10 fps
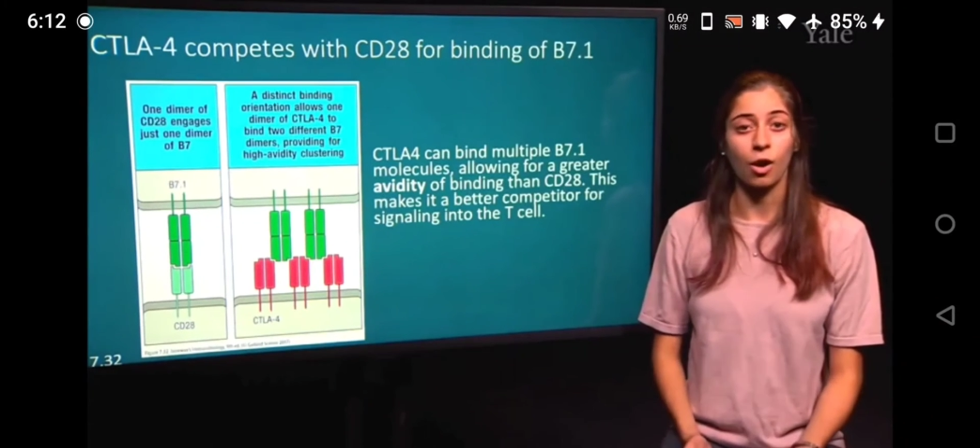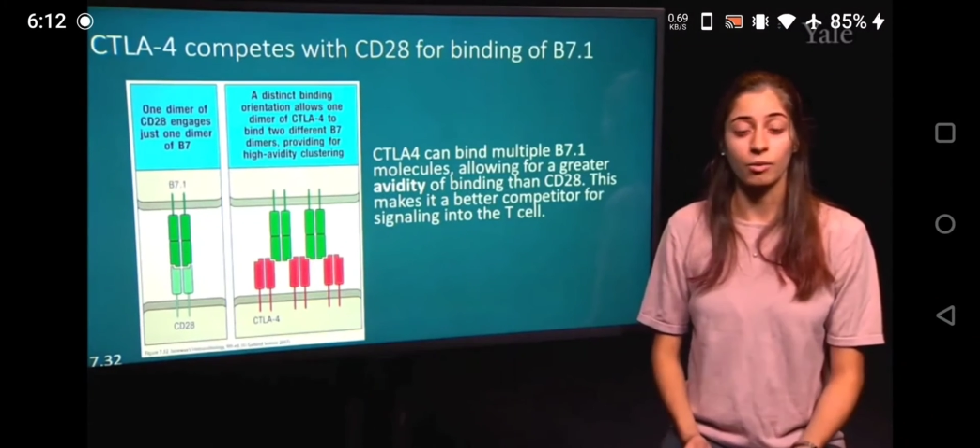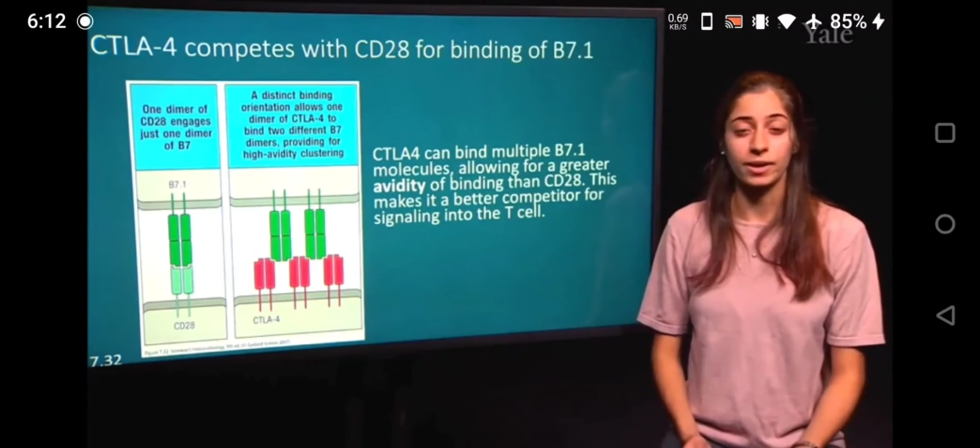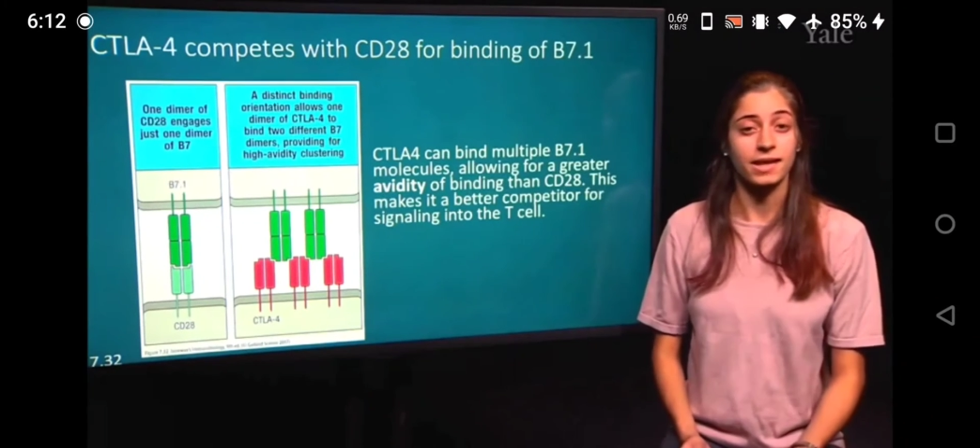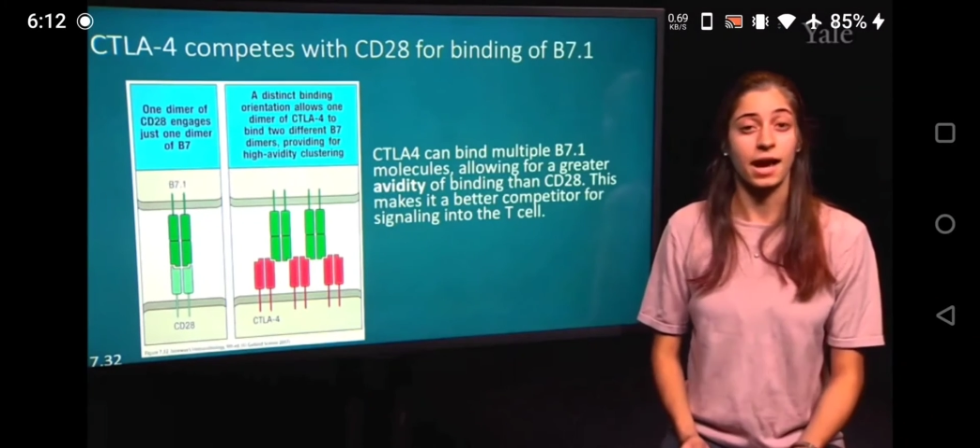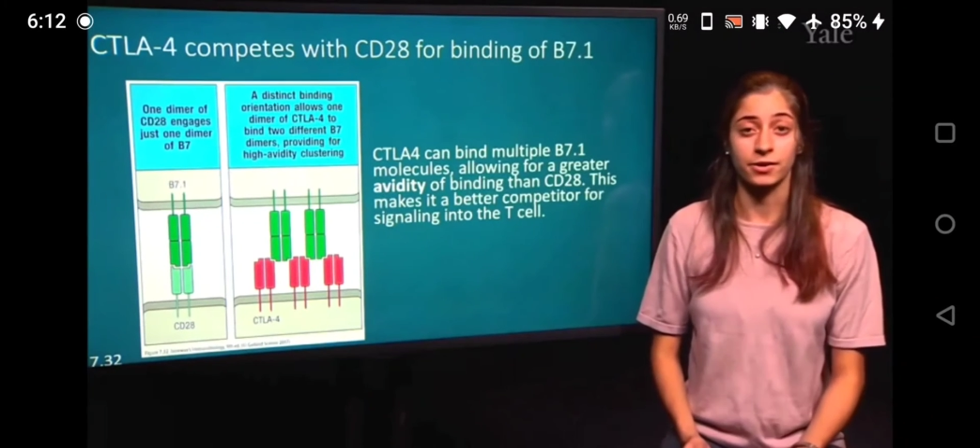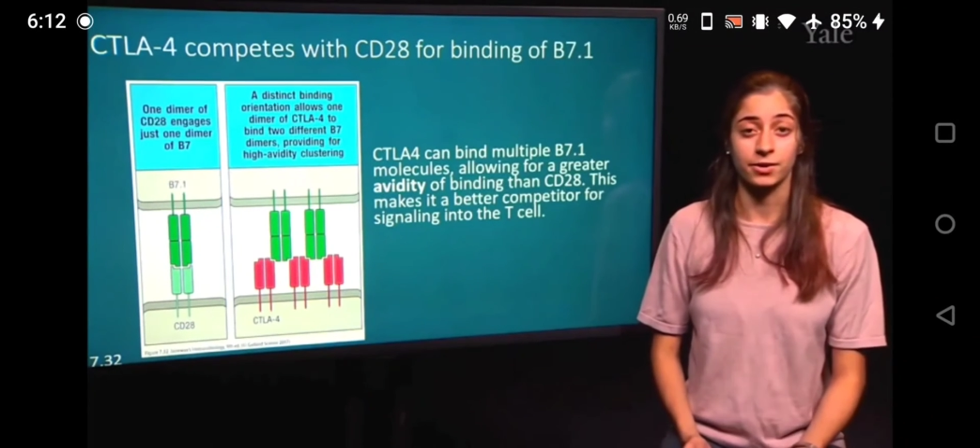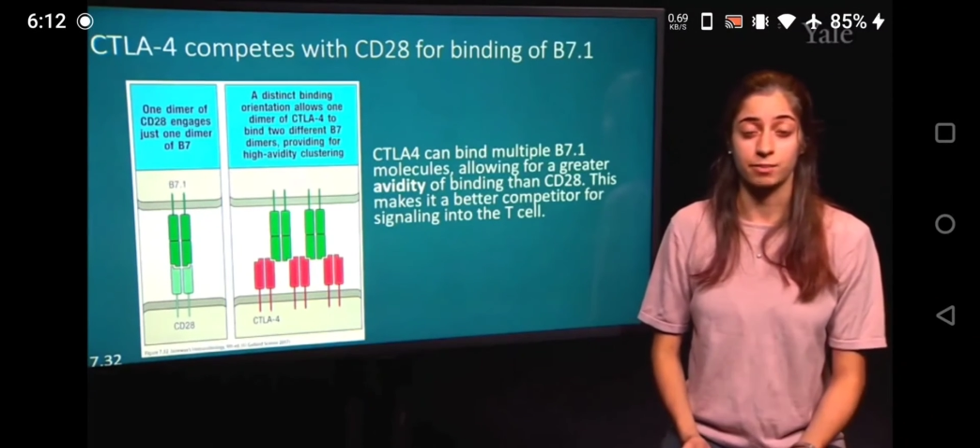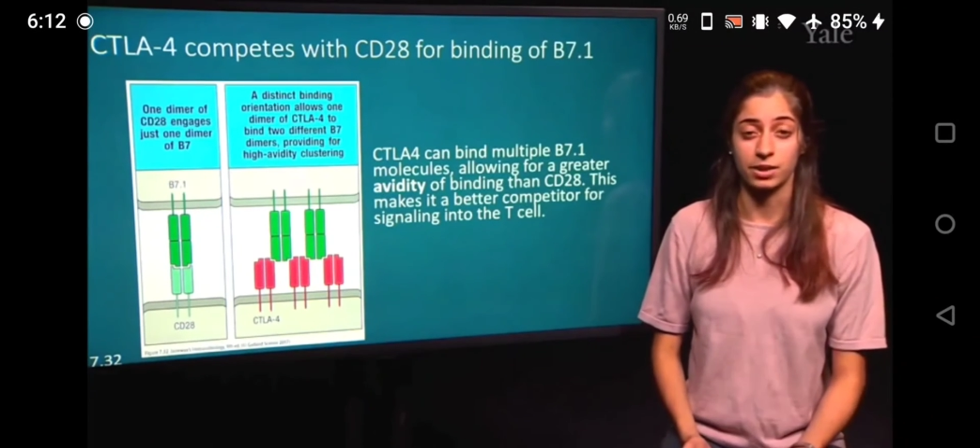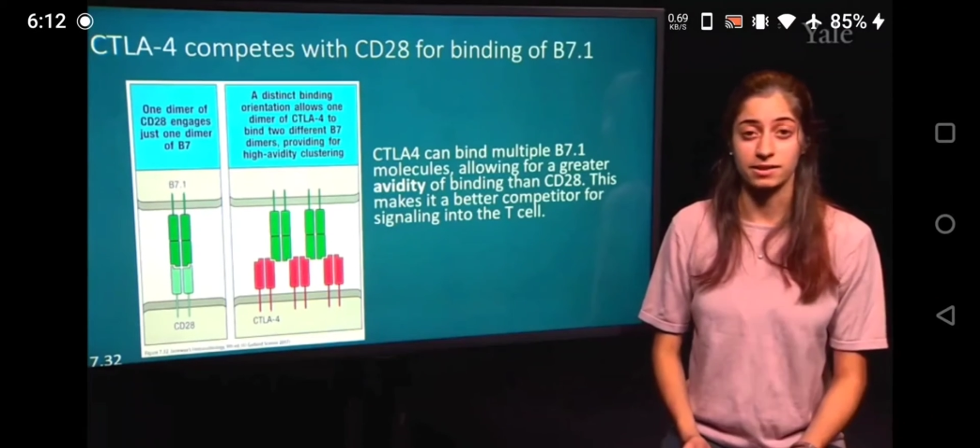So if a
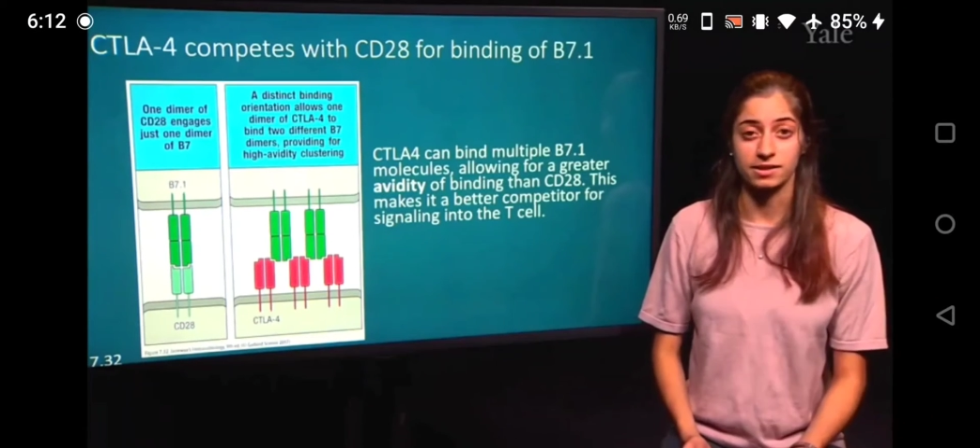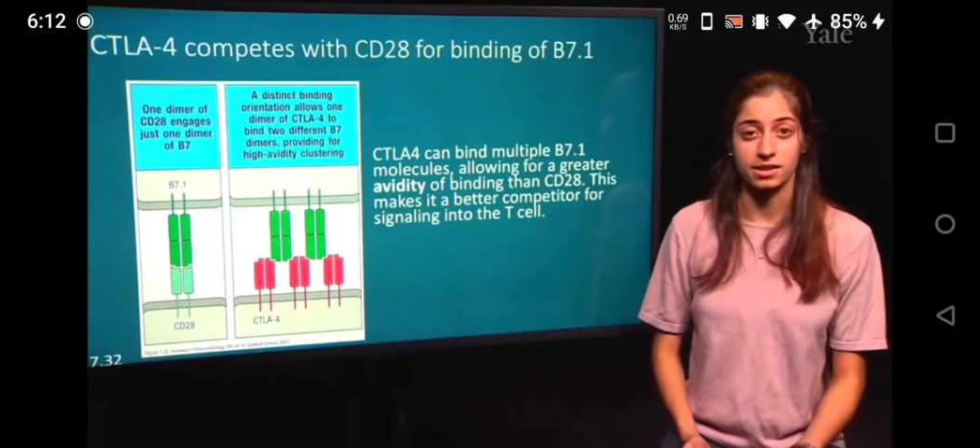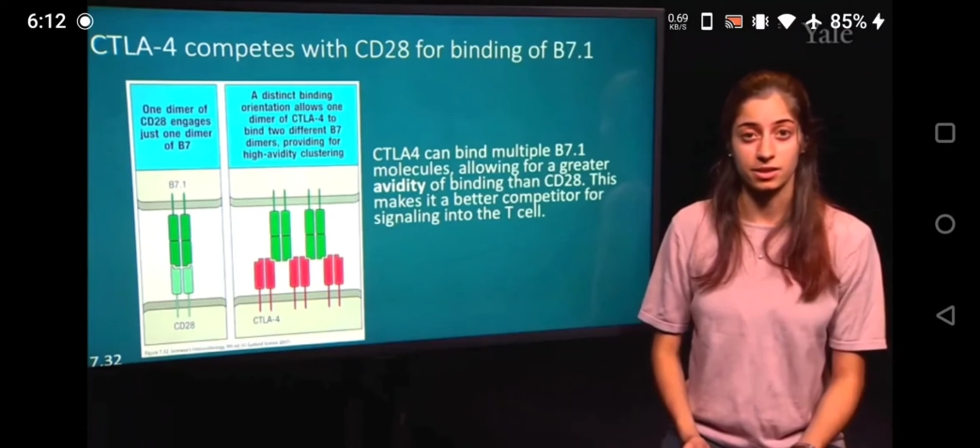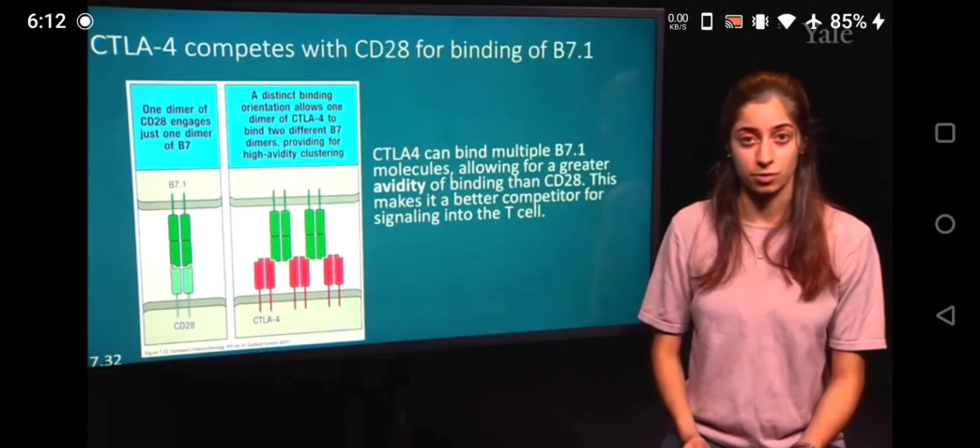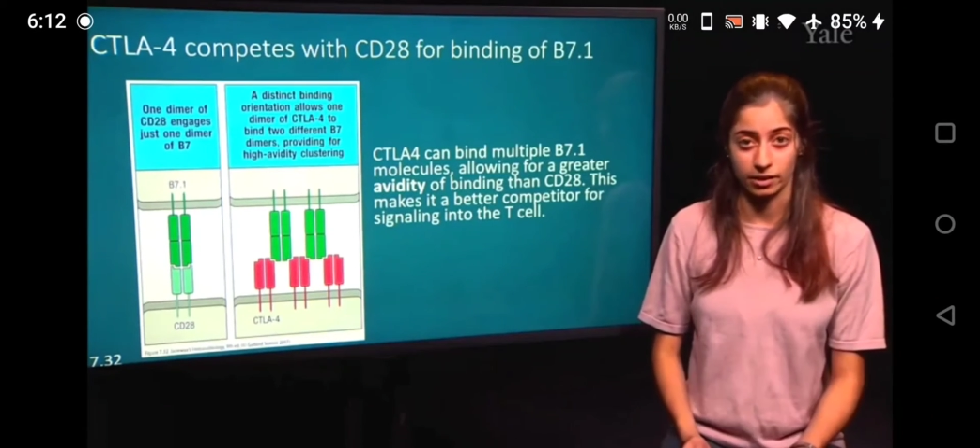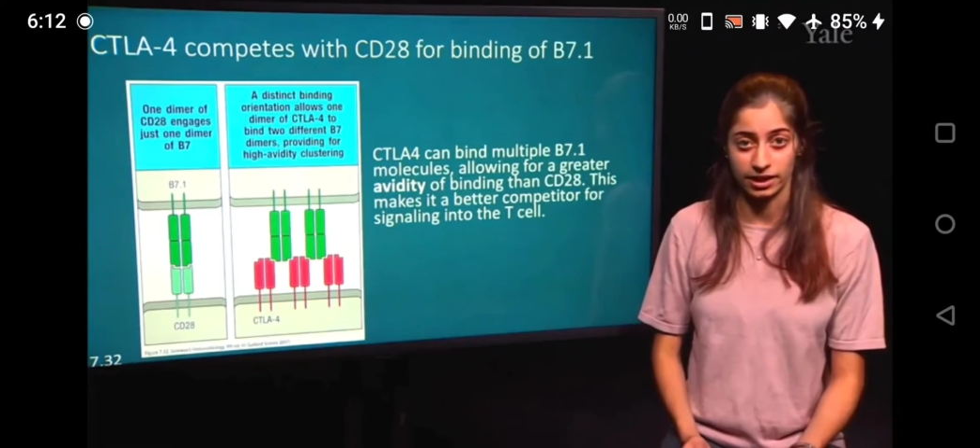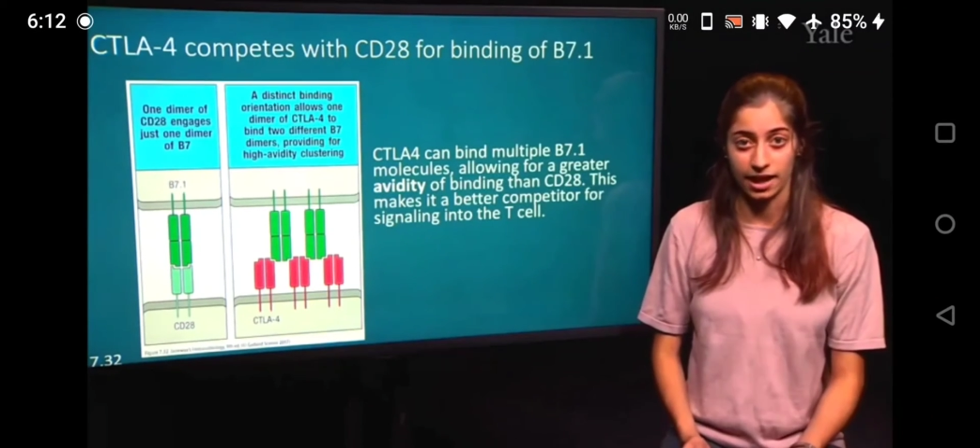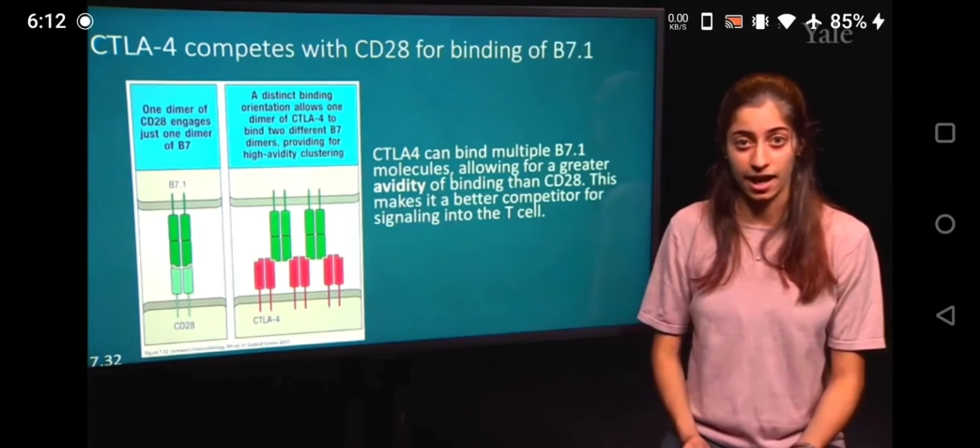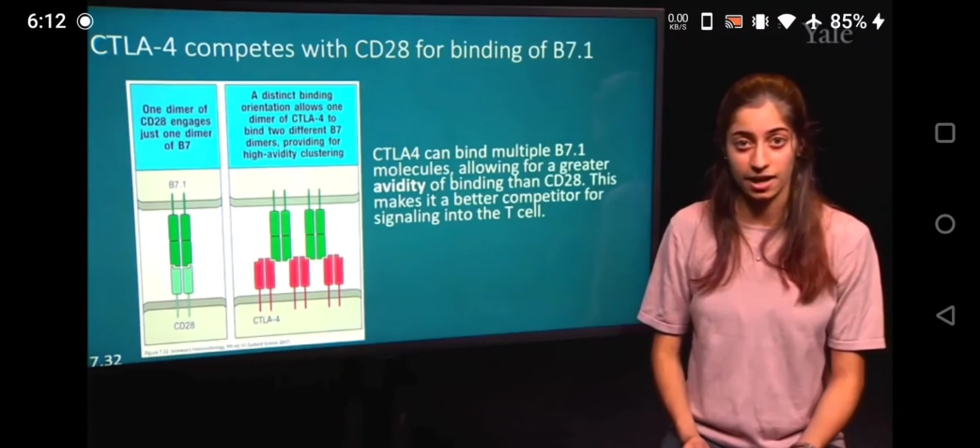T cell is expressing